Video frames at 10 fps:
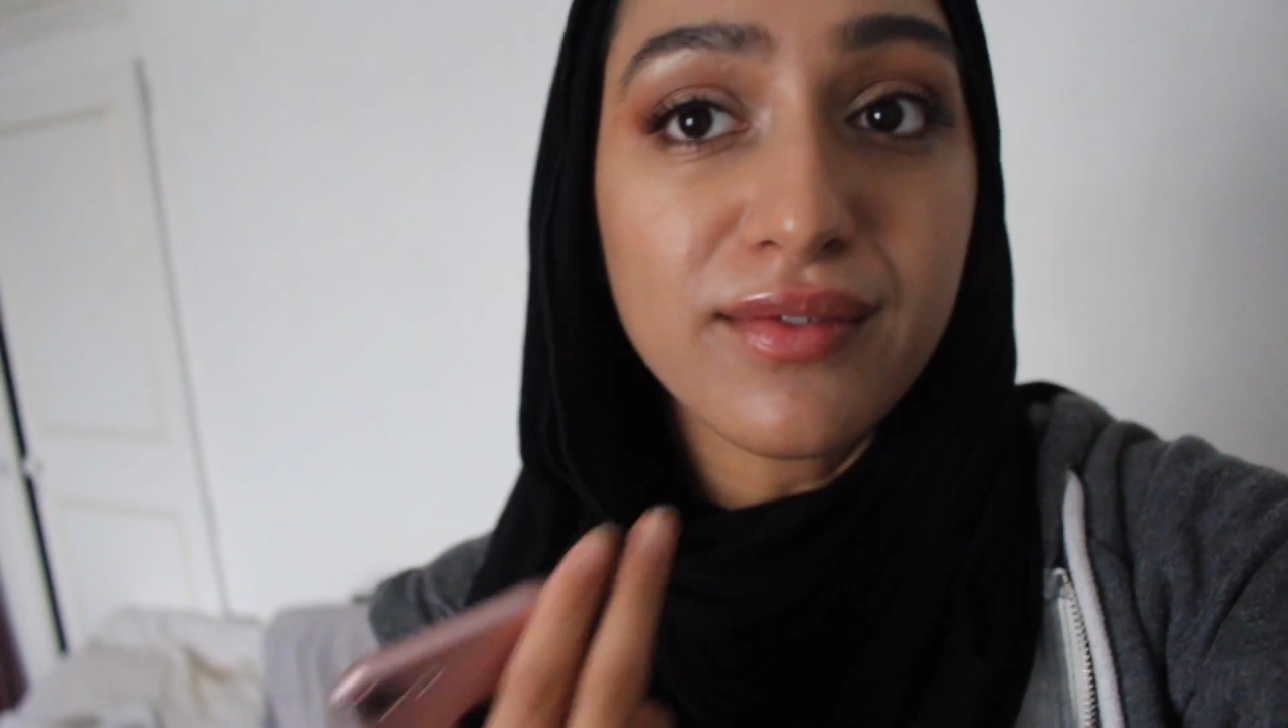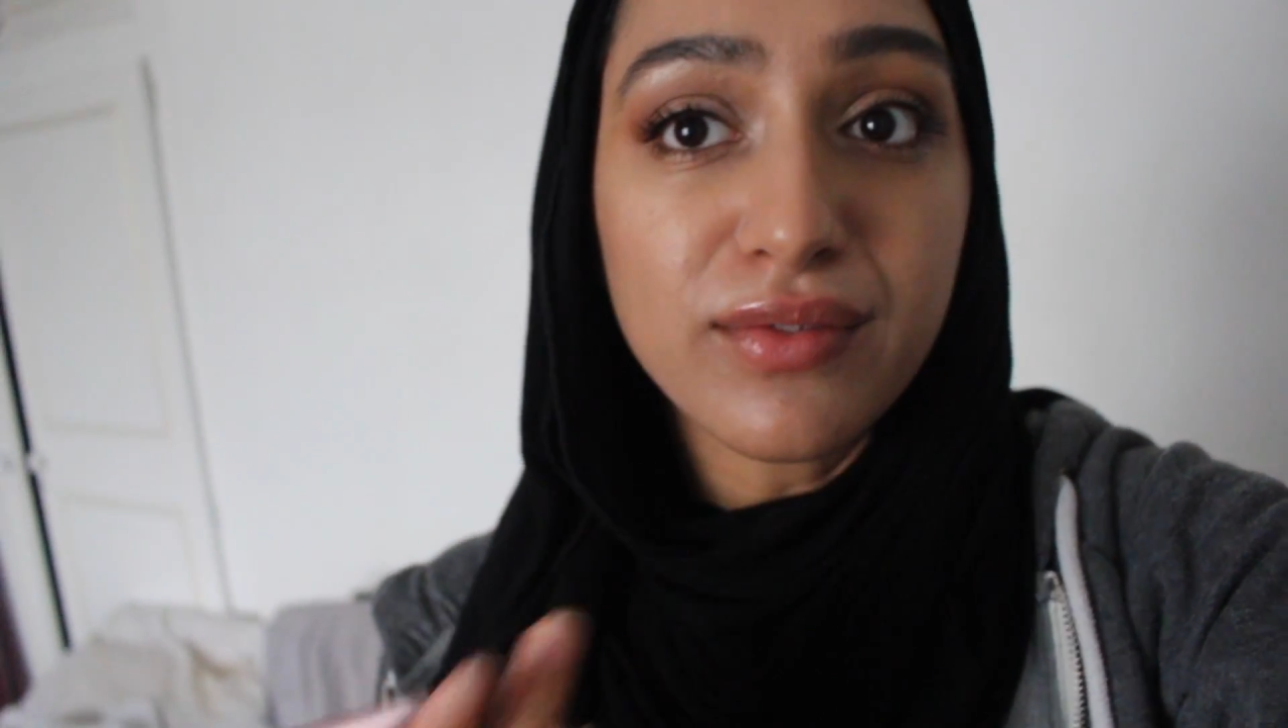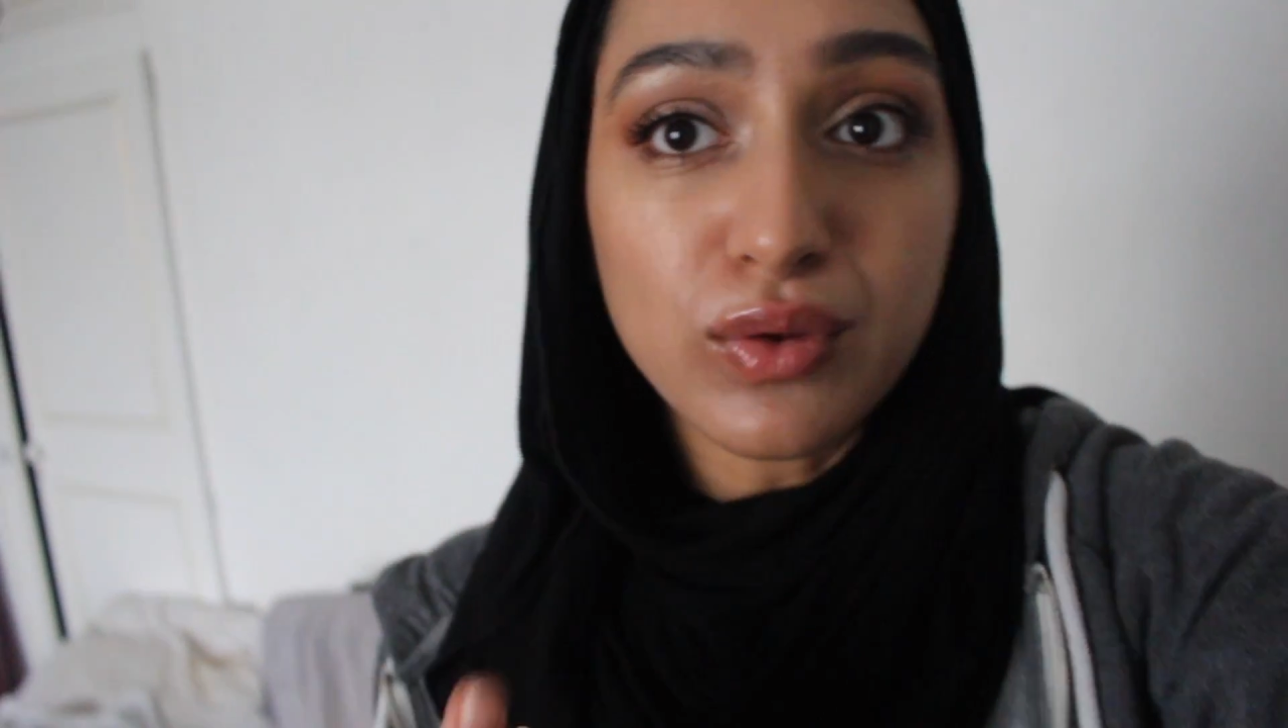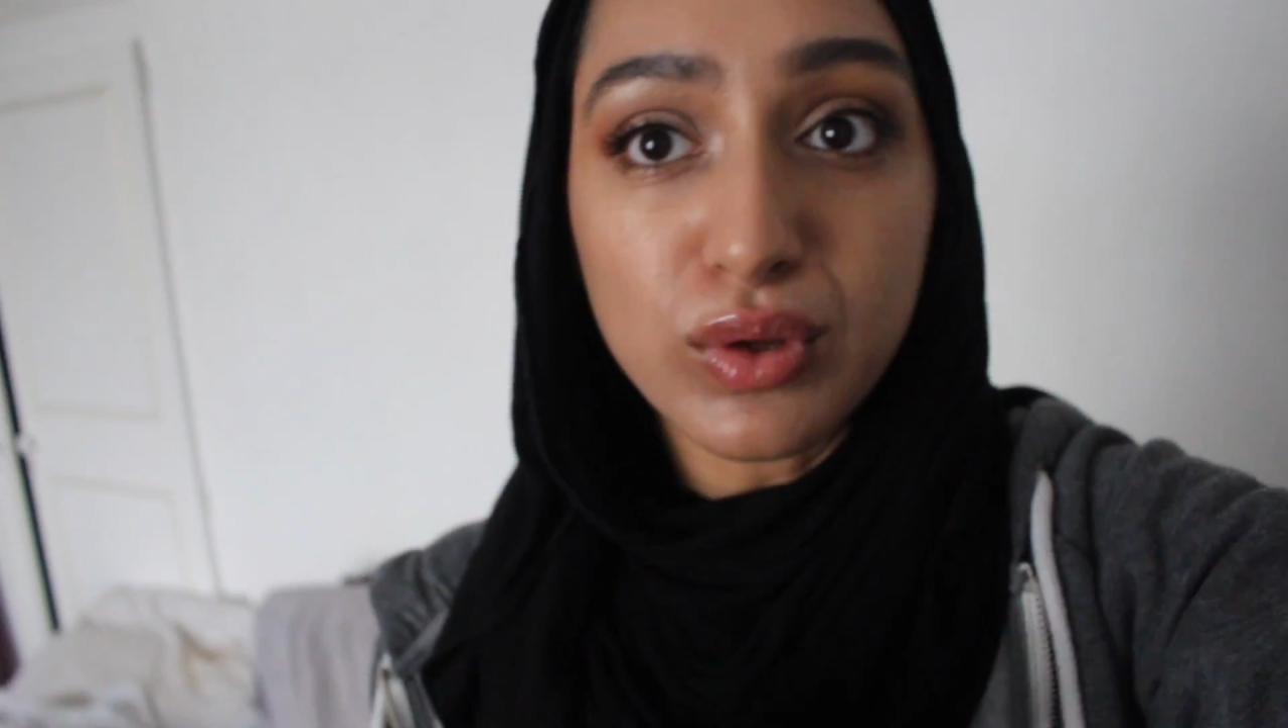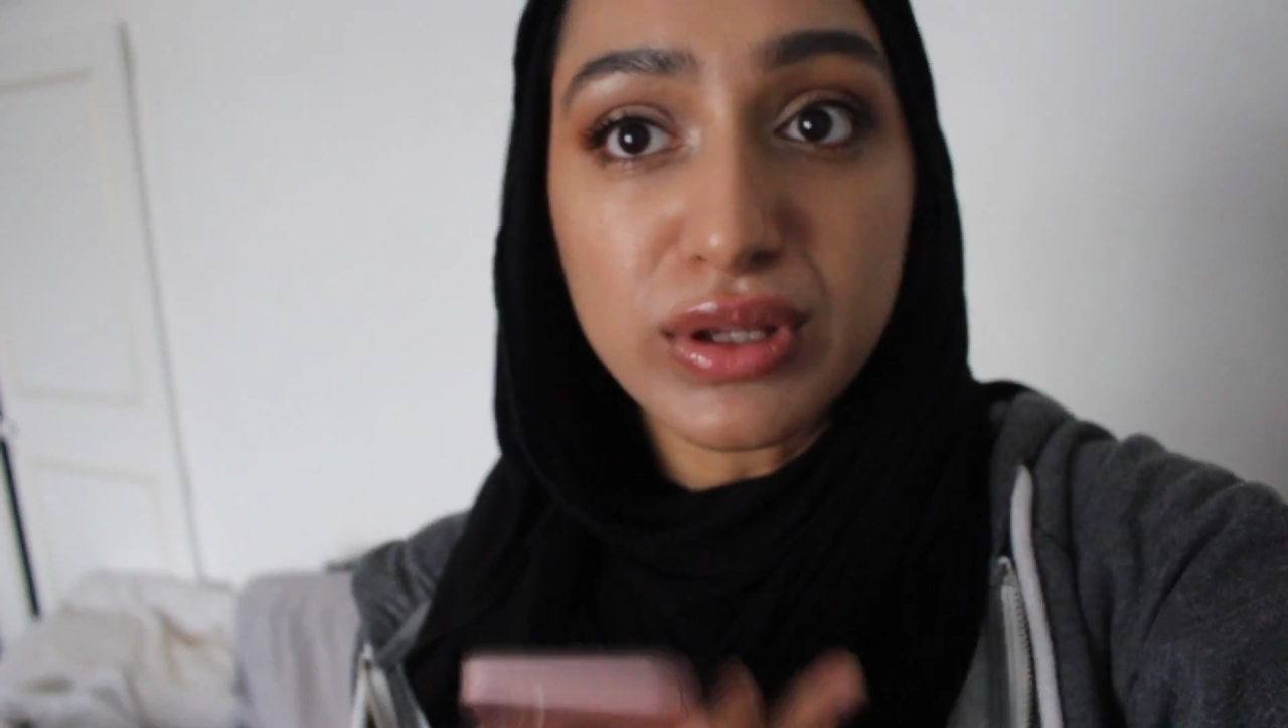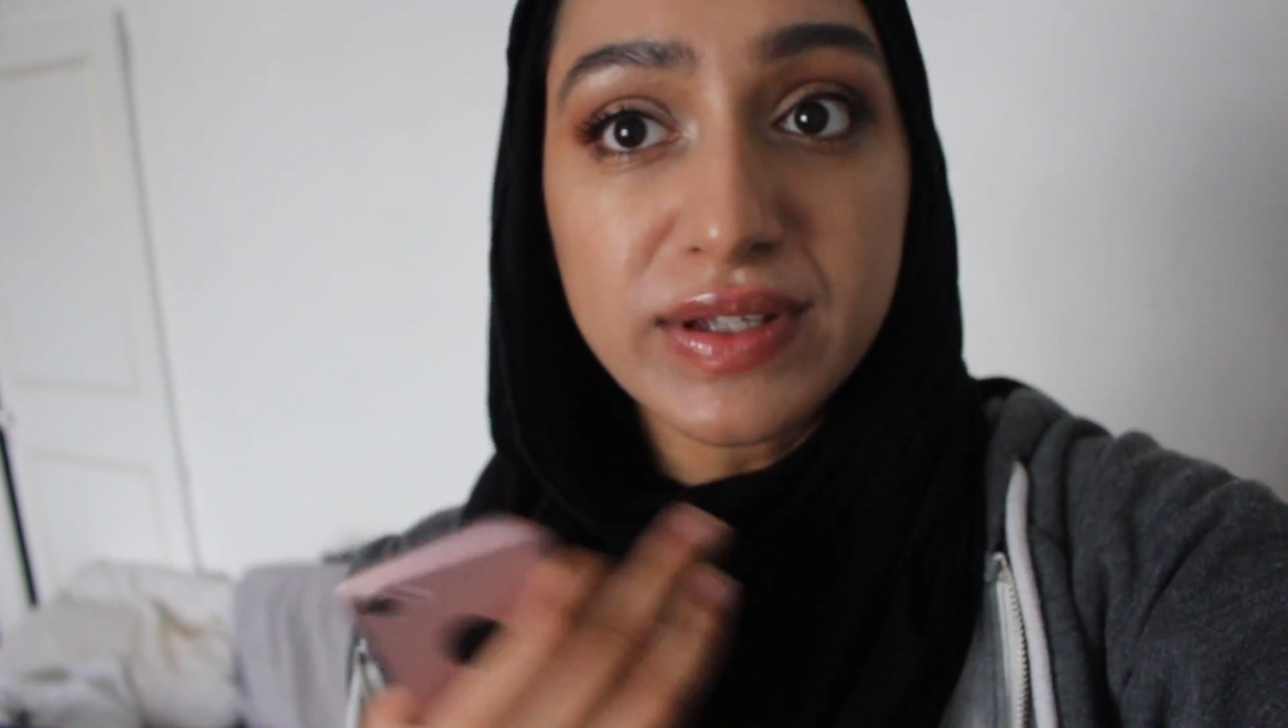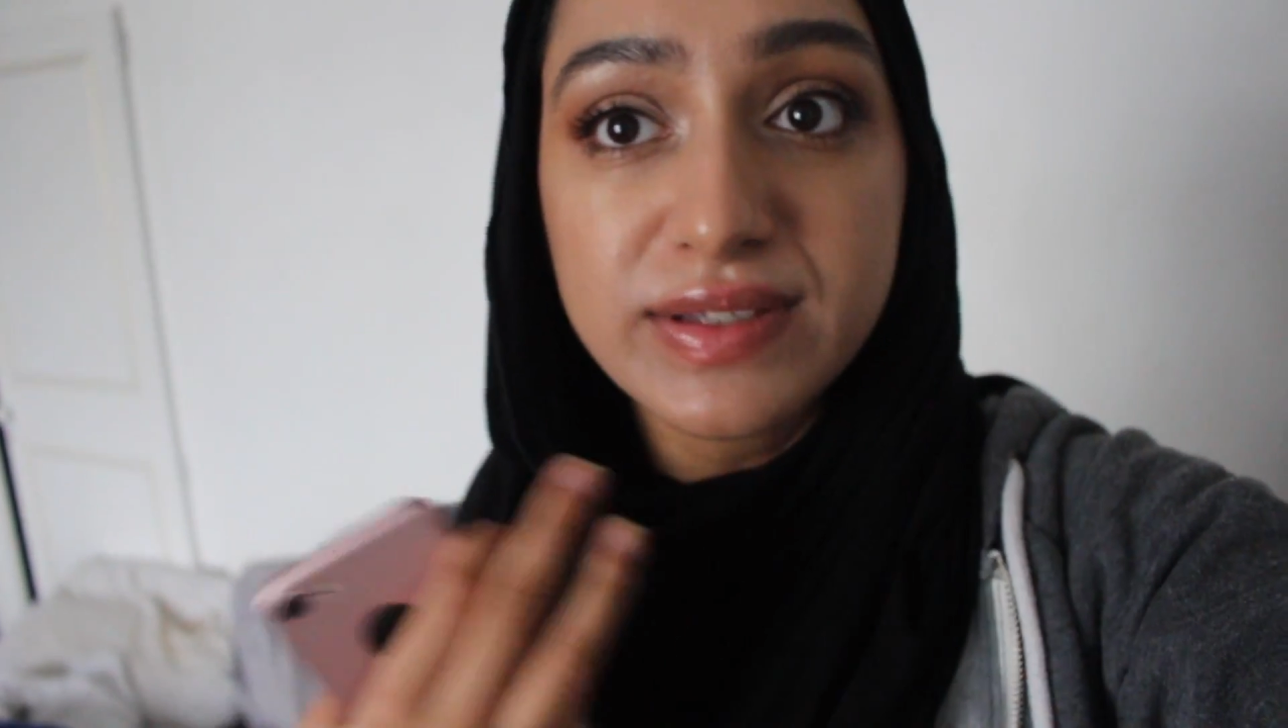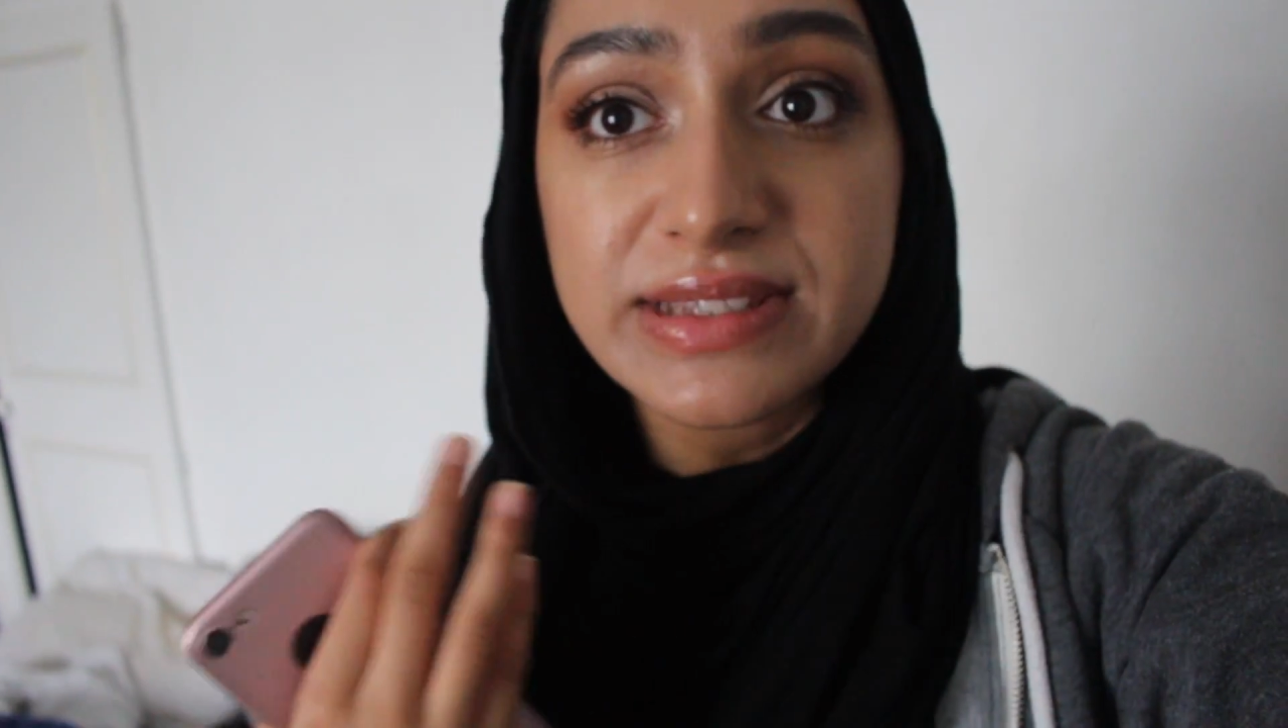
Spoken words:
flawless